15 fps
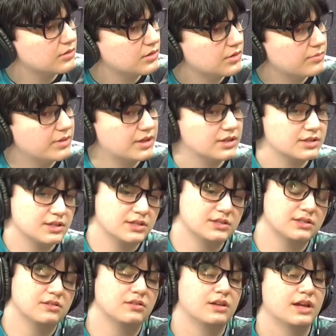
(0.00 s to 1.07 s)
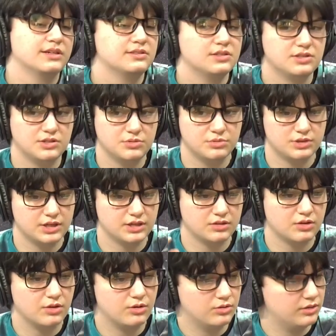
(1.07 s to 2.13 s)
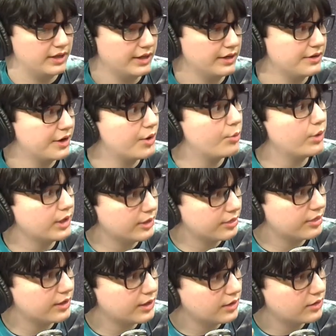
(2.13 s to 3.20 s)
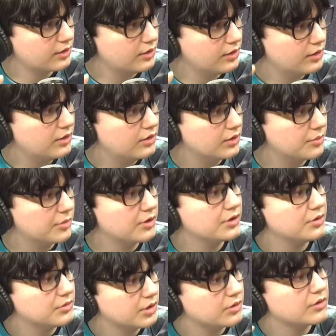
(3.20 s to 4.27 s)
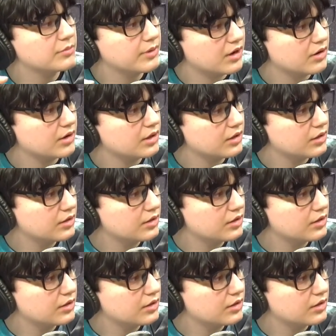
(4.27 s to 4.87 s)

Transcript: because it it has to do with like the whole like knowing thing. The more you know about it.